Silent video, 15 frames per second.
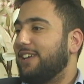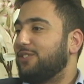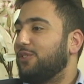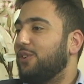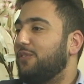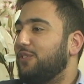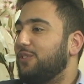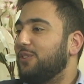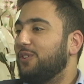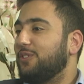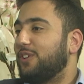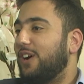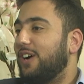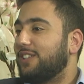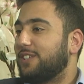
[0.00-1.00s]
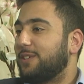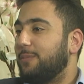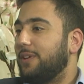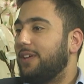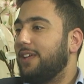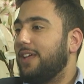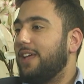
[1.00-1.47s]
So if you don't ask
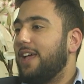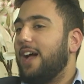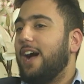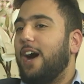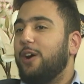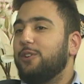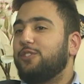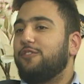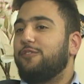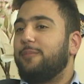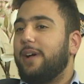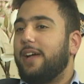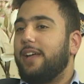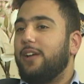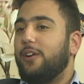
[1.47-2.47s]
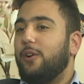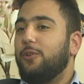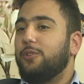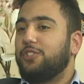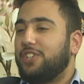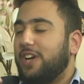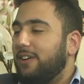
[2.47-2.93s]
me, out of my
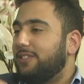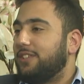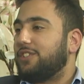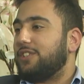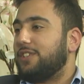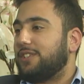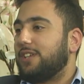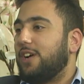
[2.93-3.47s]
own childishness,